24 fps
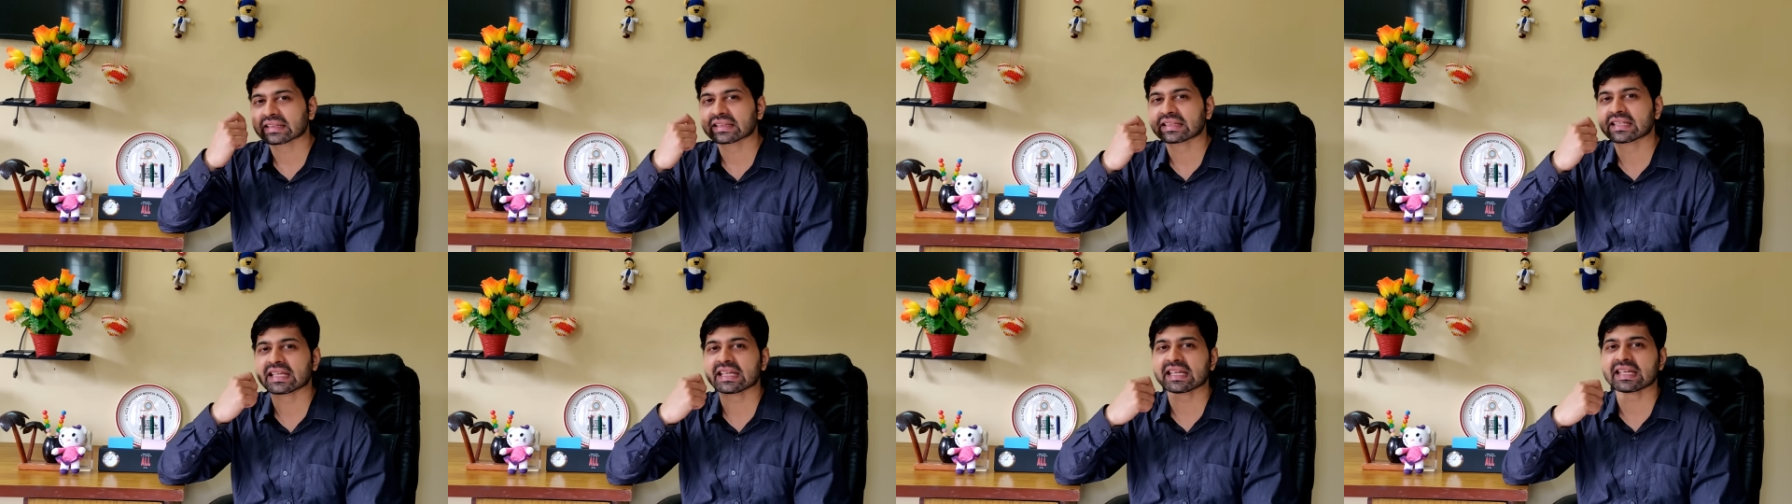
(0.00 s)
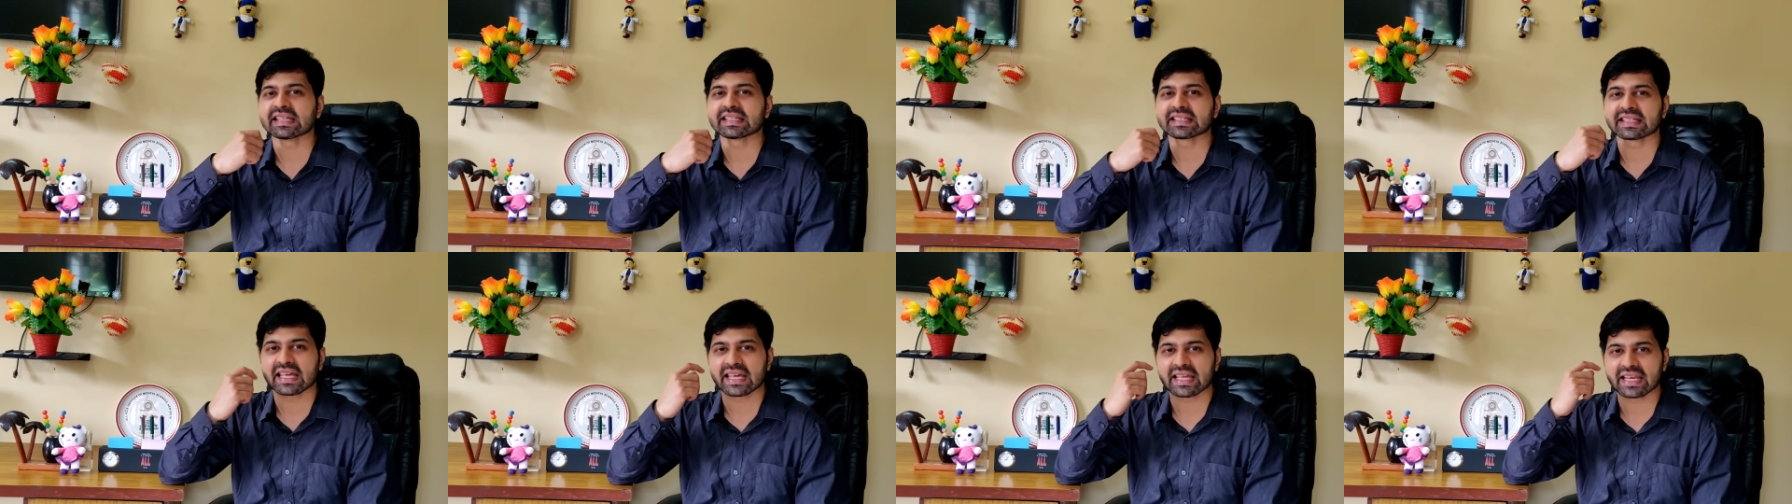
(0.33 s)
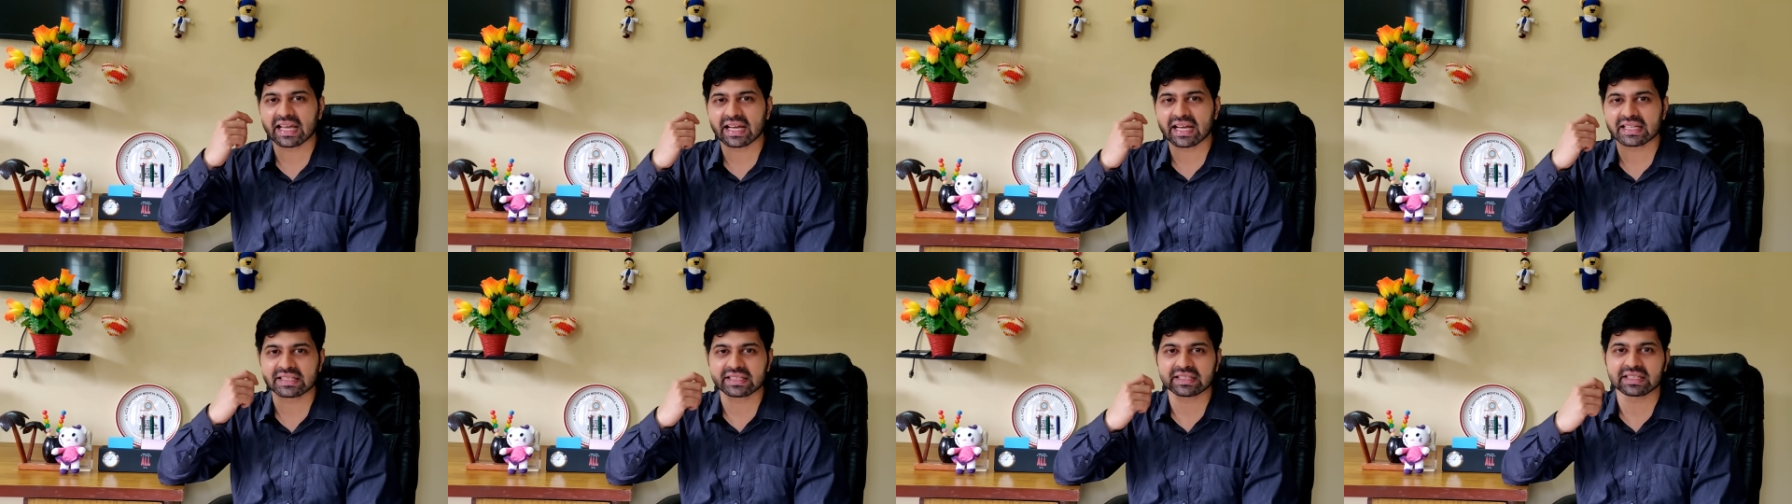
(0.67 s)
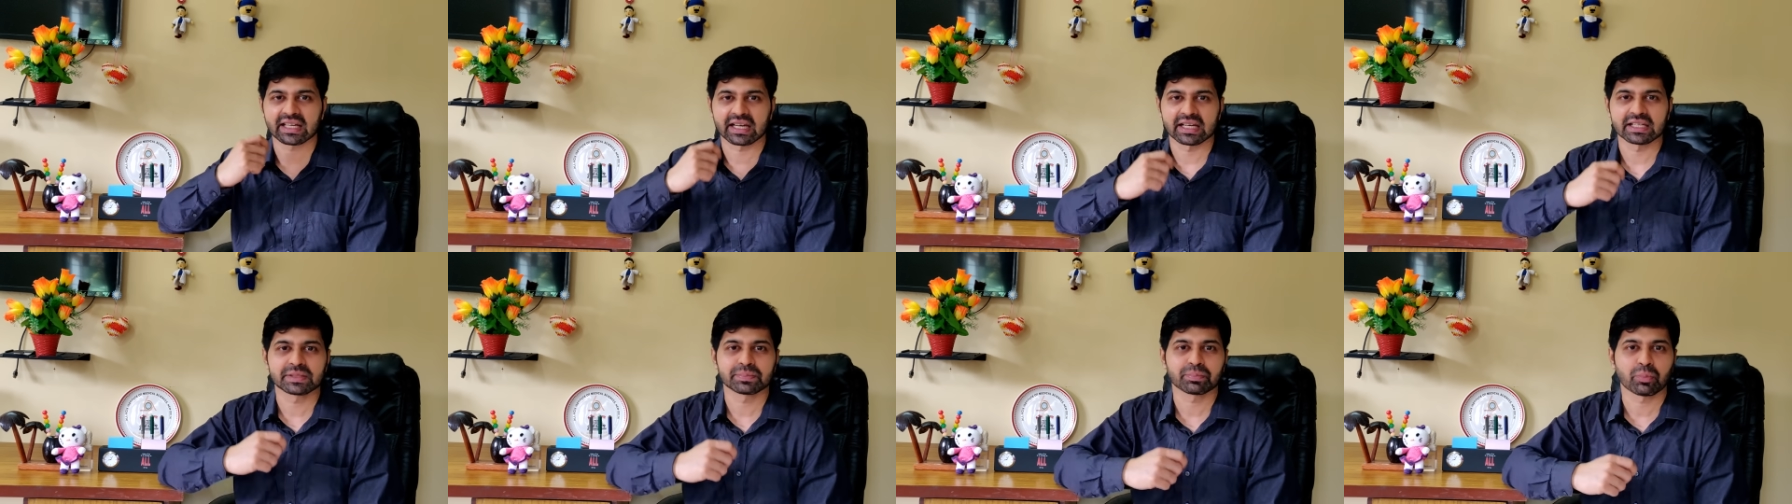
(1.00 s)
these areas
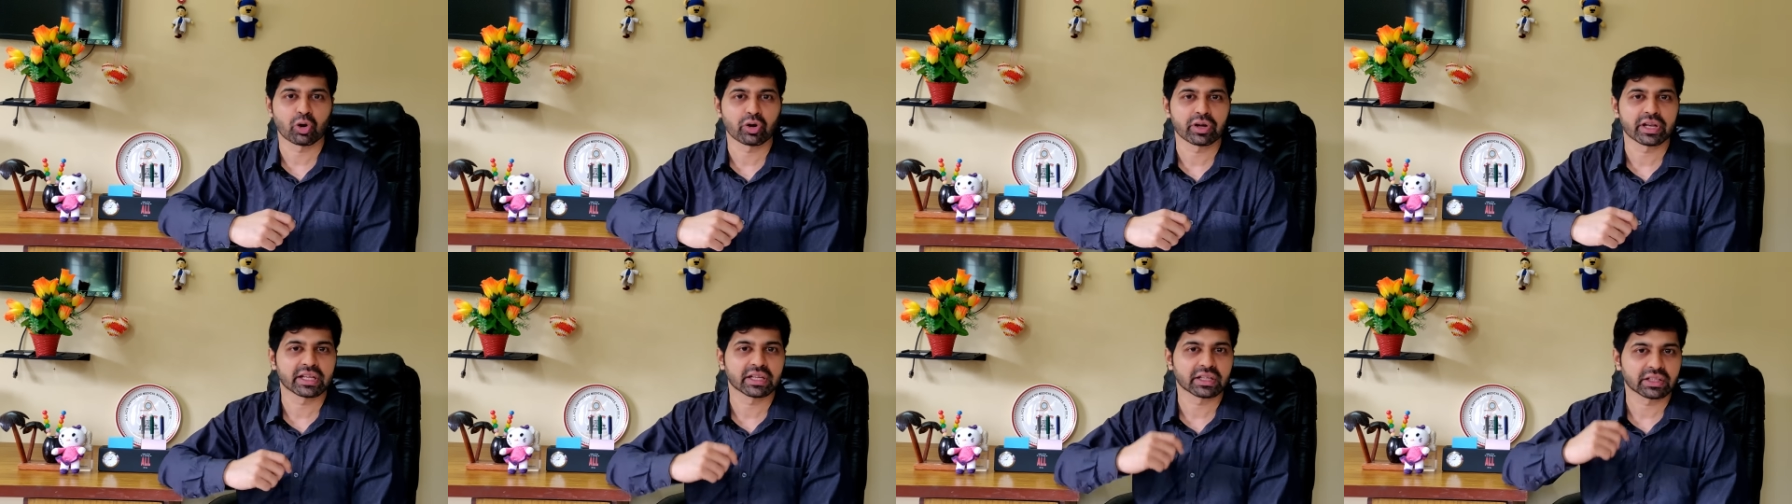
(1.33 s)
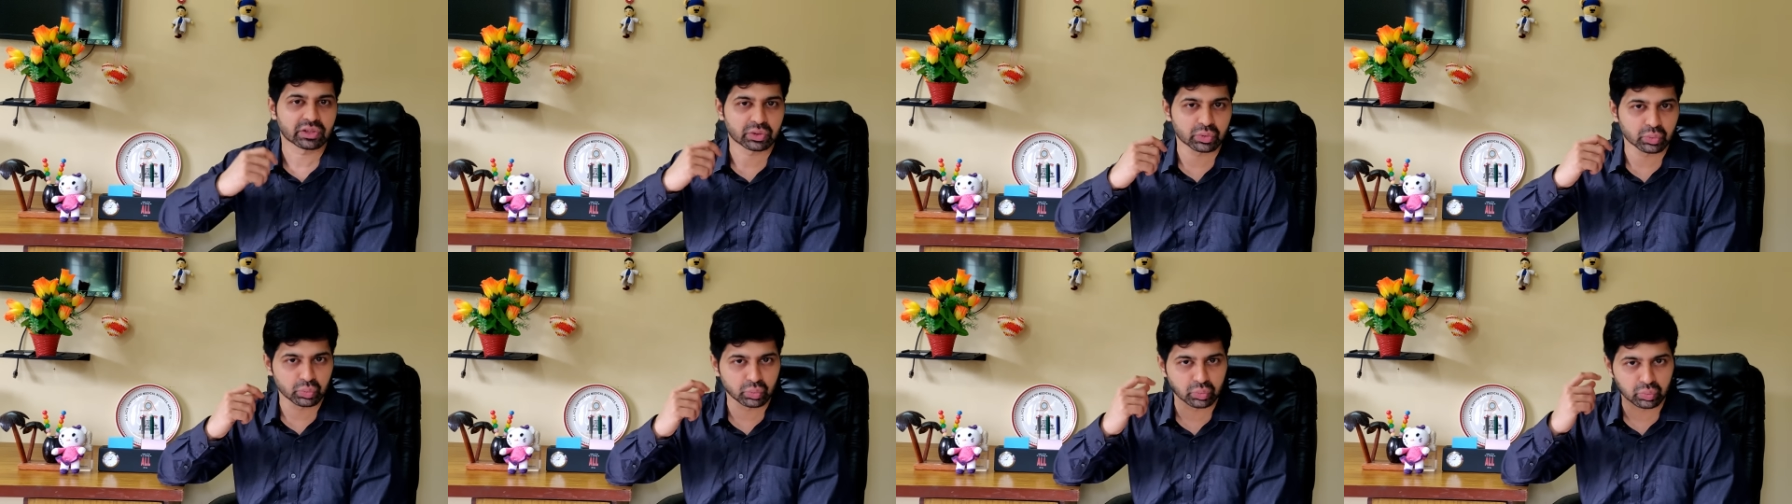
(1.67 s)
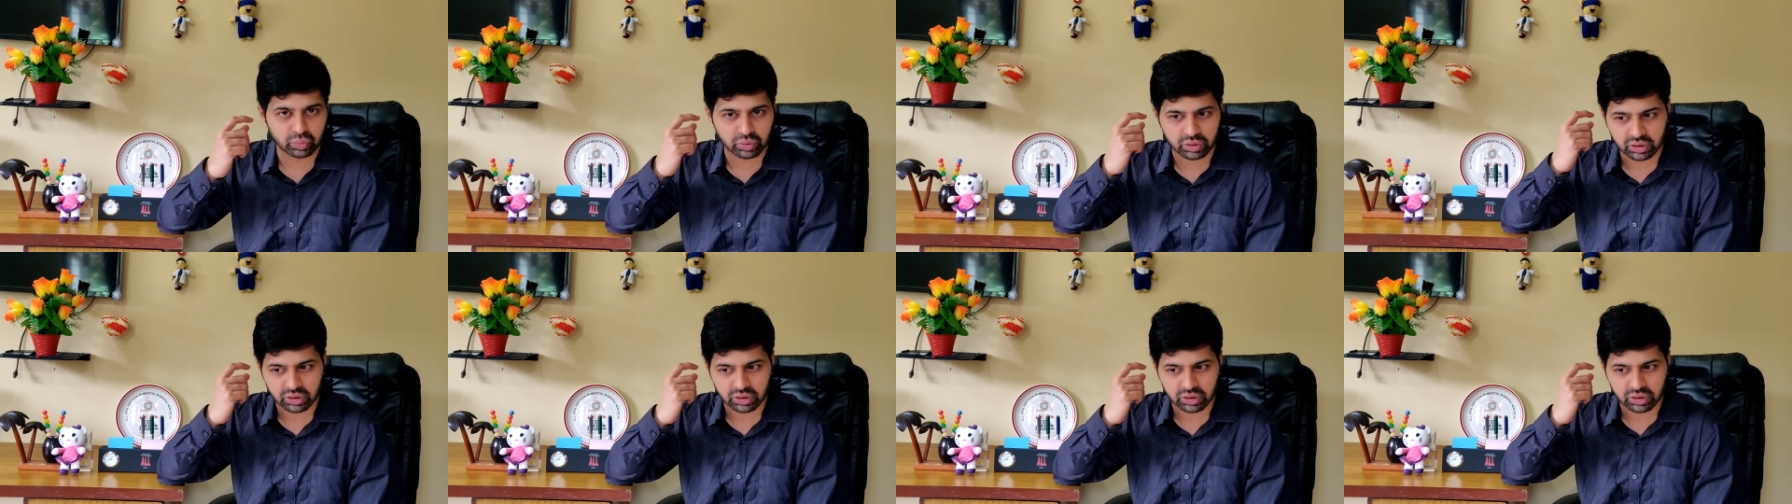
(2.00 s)
corresponding to